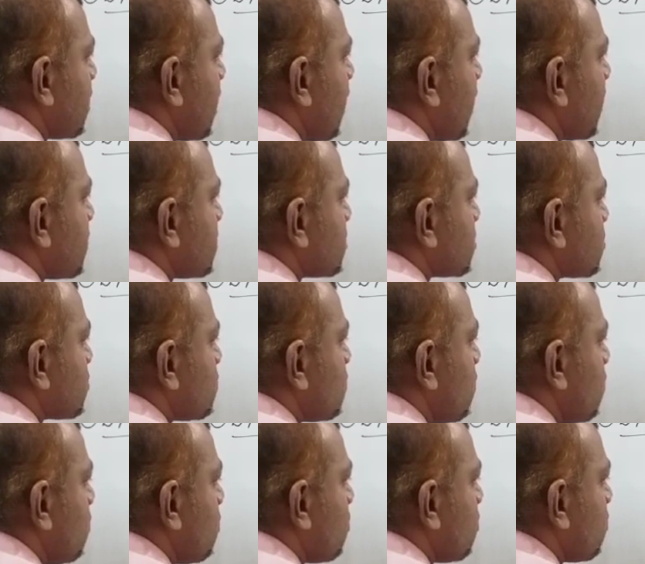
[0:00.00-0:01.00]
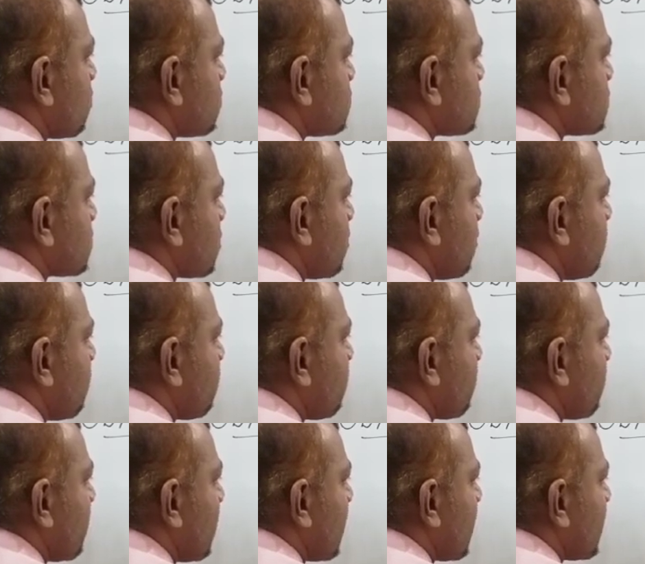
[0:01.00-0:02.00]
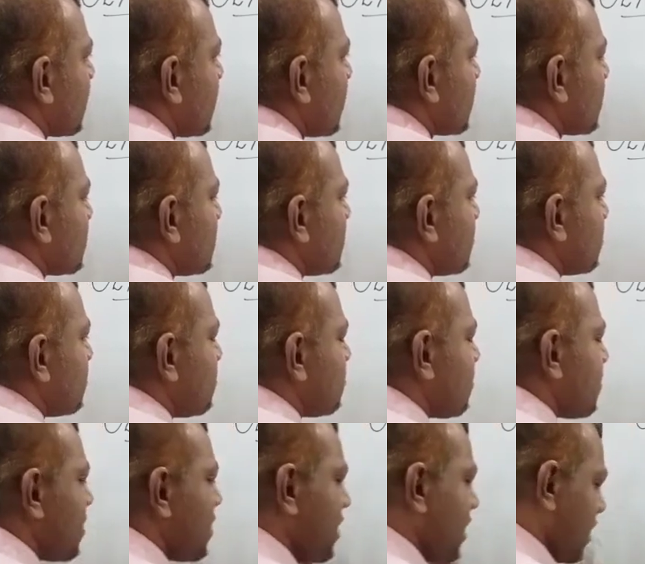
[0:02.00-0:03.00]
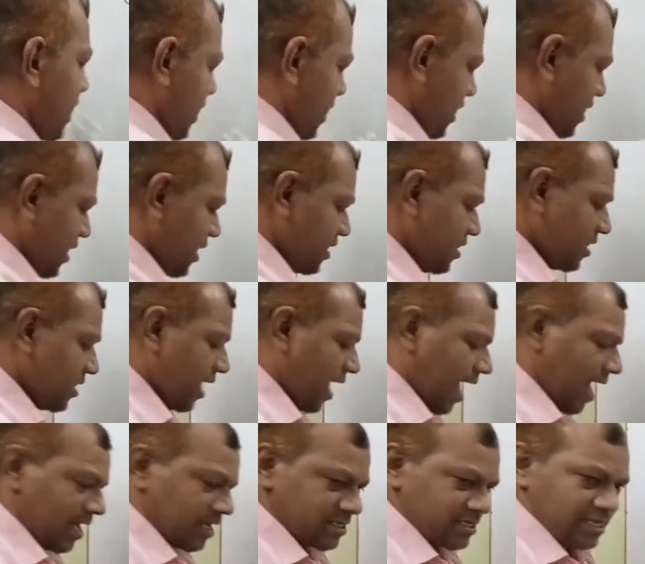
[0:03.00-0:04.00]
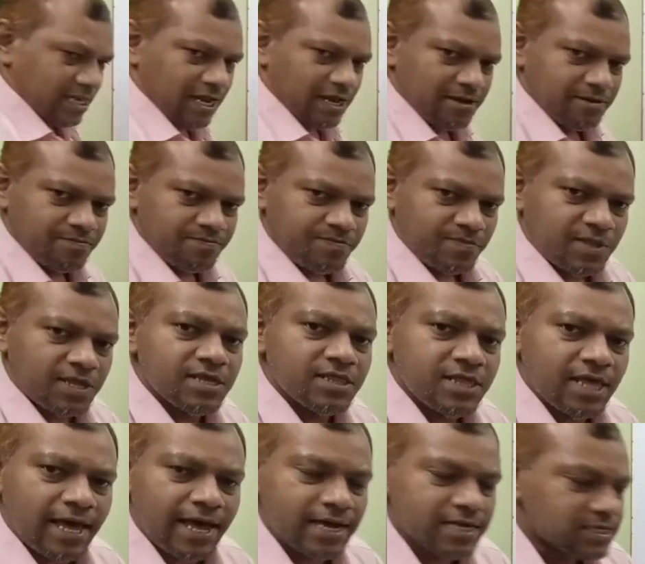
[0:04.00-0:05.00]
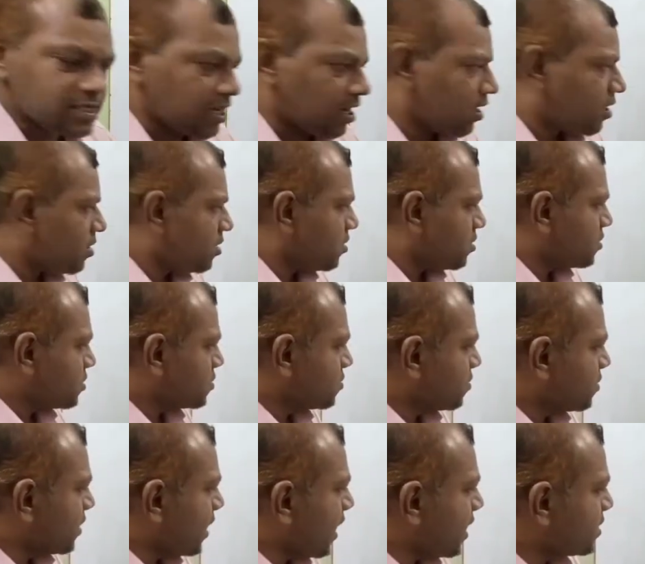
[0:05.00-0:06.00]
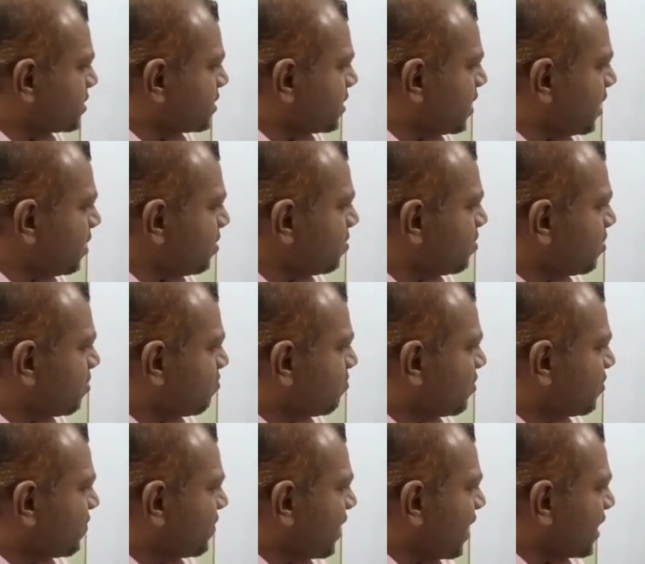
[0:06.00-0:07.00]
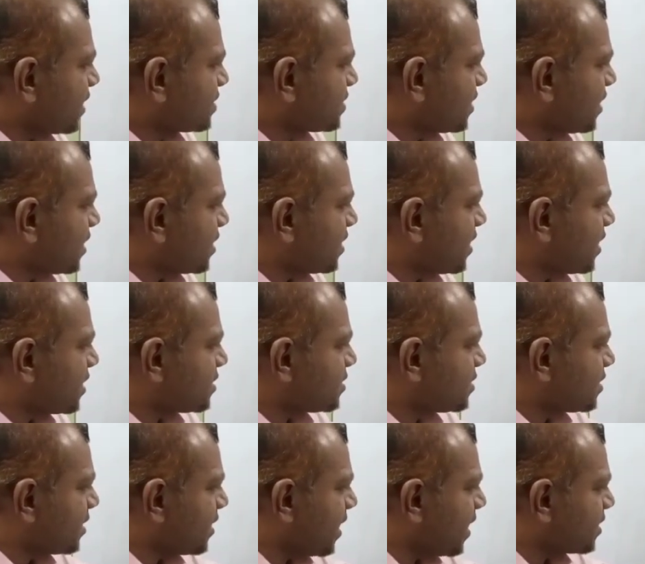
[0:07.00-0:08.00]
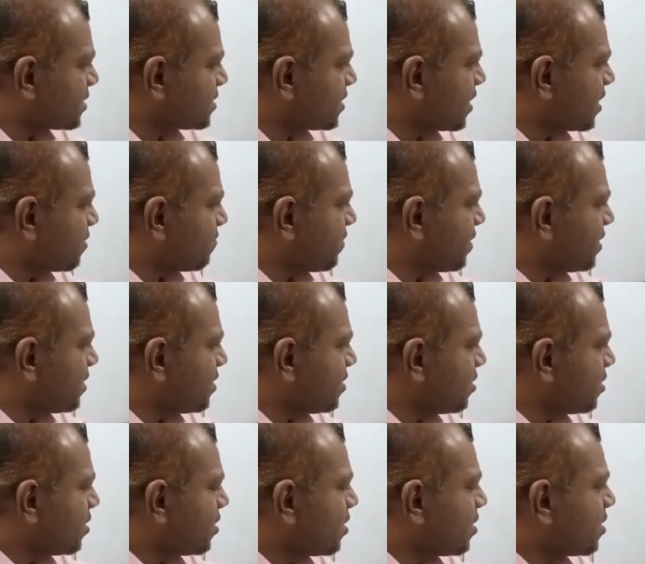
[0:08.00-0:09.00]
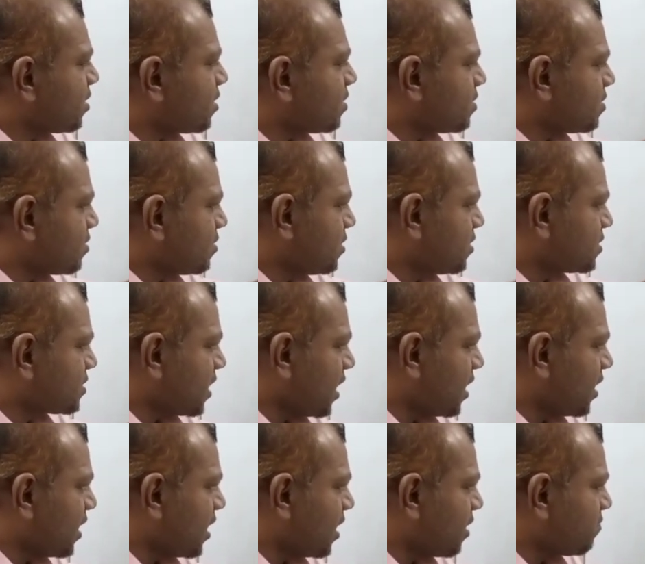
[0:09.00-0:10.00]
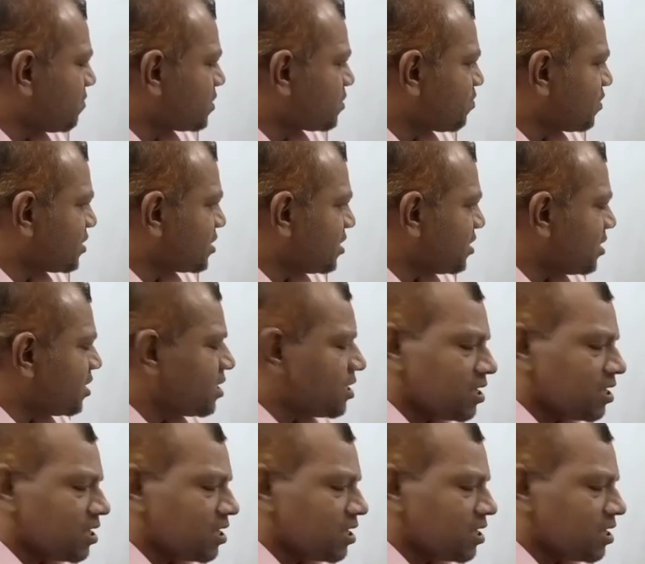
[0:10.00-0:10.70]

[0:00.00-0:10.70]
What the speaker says: and the course of ulnar nerve in the axilla. So in the axilla, between axillary artery and the axillary vein, this ulnar nerve is present